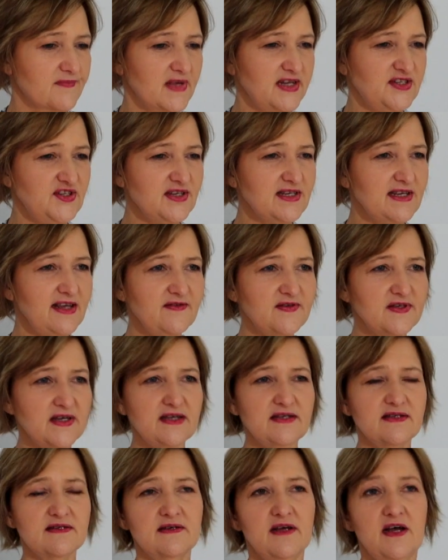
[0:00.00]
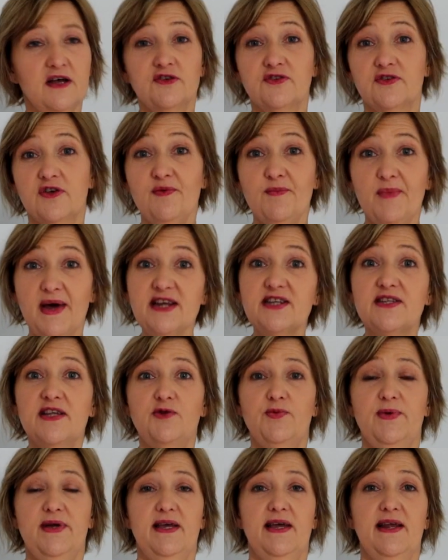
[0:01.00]
It just gives us so much
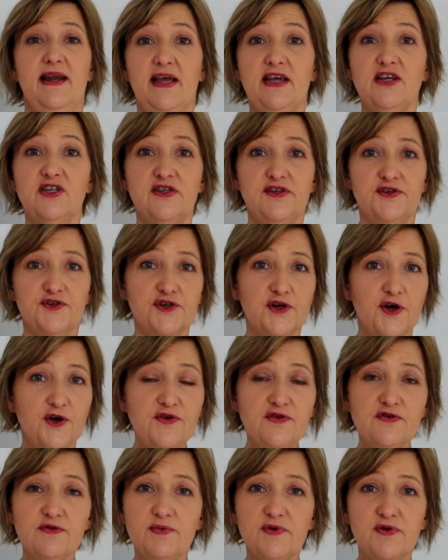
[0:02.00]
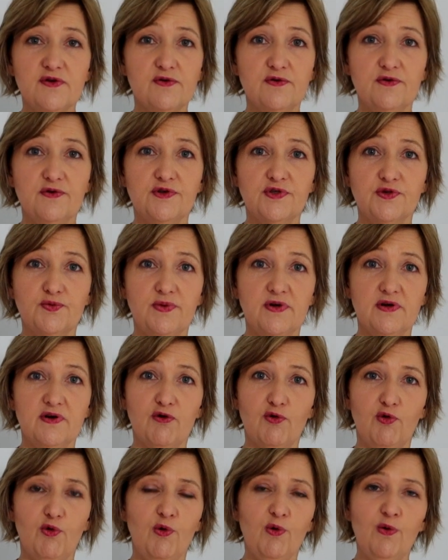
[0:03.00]
that we can actually show you, because we
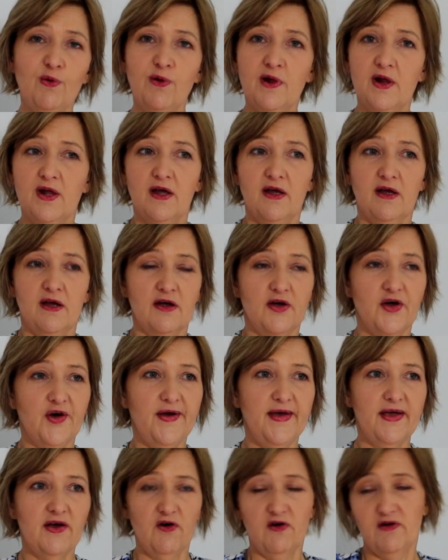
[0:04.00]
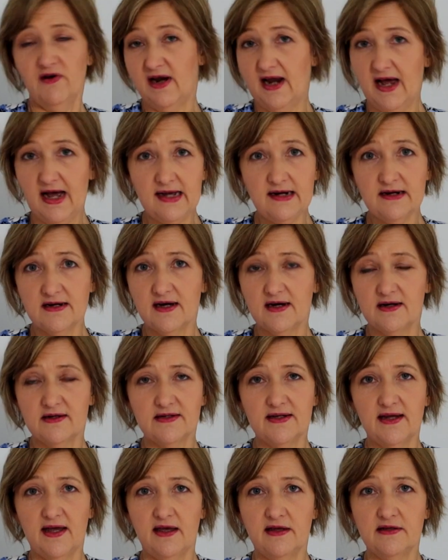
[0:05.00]
are all going online
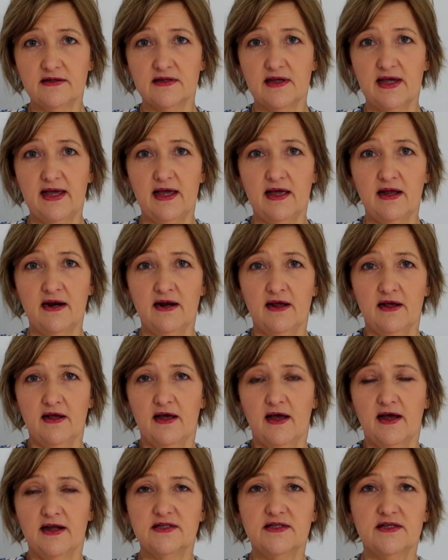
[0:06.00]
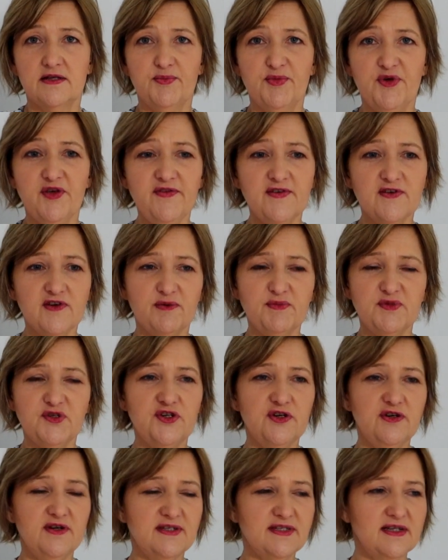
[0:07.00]
nowadays, and it's the perfect
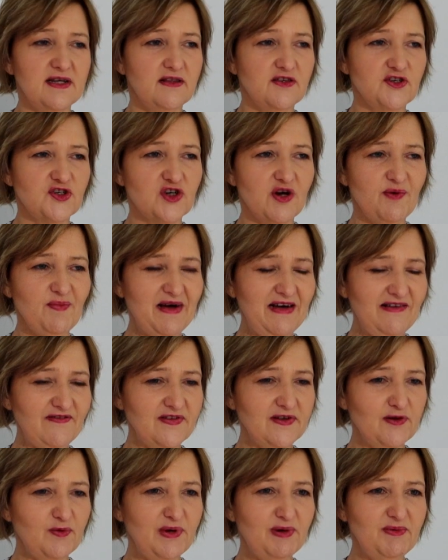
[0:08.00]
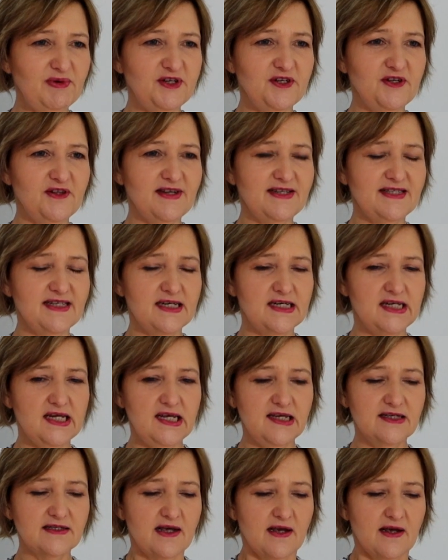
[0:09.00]
opportunity. In the shop, I feel, when we do the
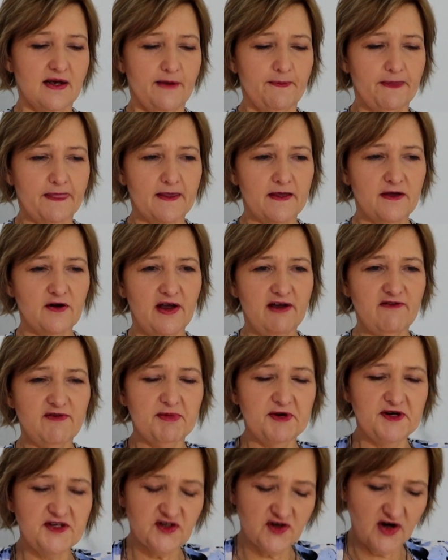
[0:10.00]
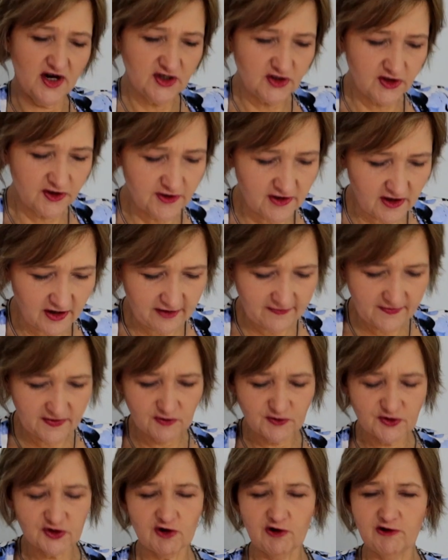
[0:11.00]
techniques, you know, everybody's trying to look over
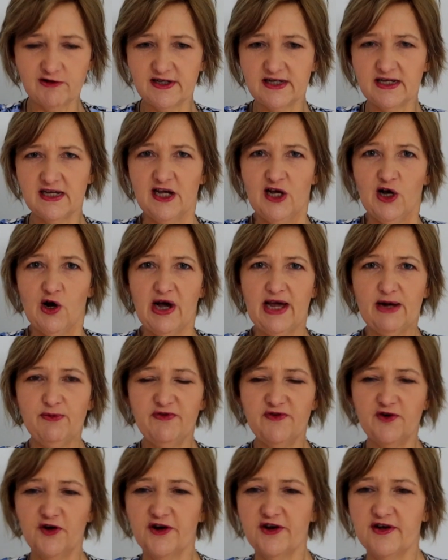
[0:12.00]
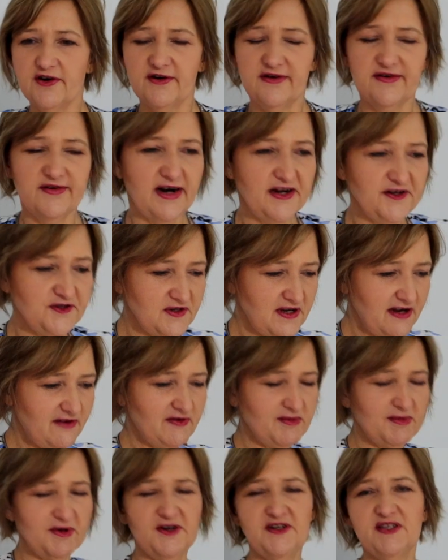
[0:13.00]
your shoulder, and we've got to go around to
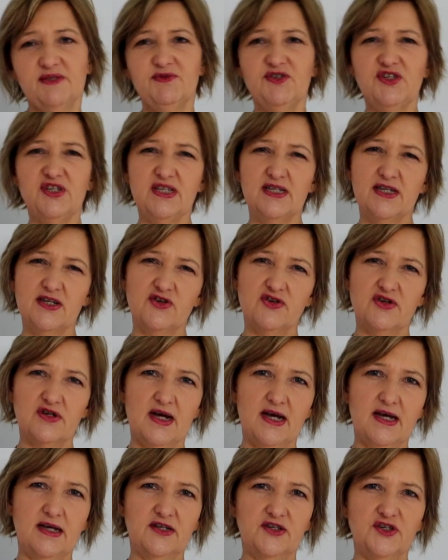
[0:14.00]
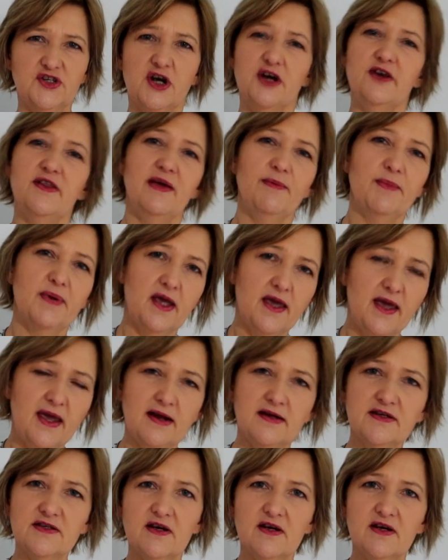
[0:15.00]
everybody's machine and try and show them again.